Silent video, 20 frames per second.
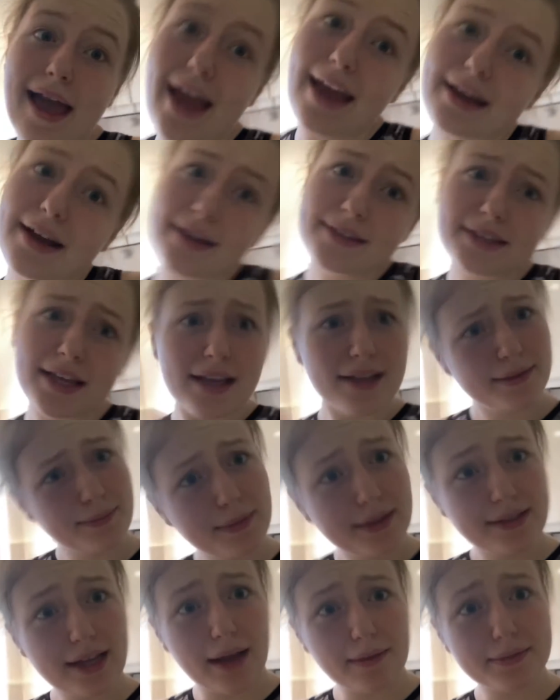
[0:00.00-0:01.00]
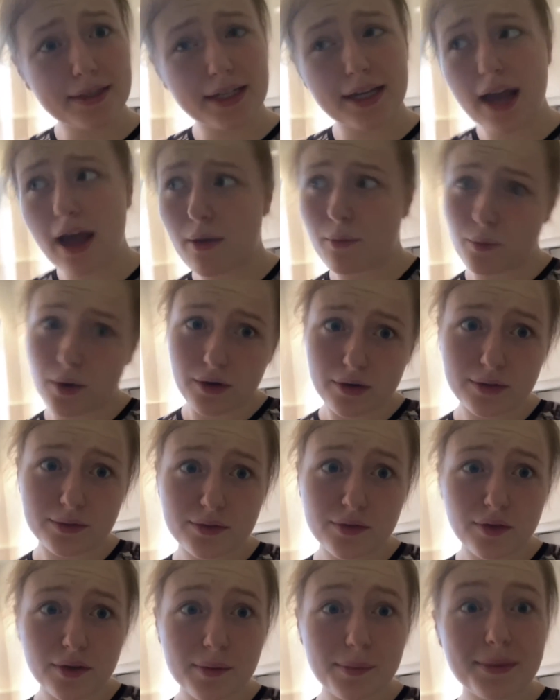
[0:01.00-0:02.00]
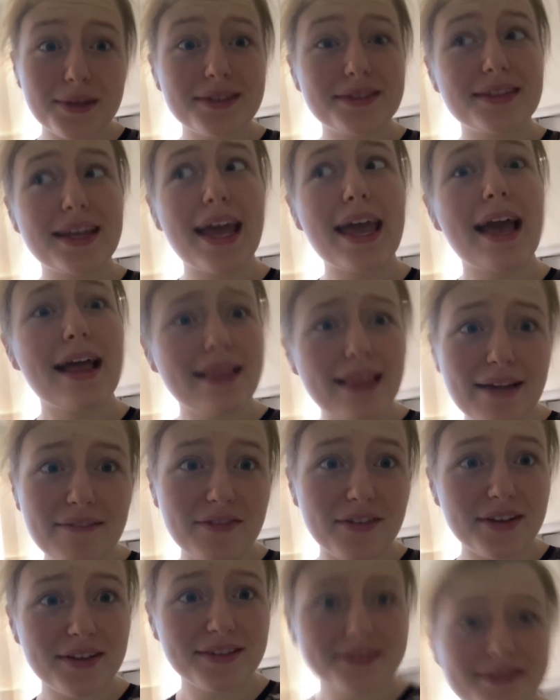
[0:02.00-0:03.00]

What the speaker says: Hey guys, it's me Tamden and welcome to Vlogmas Day 11.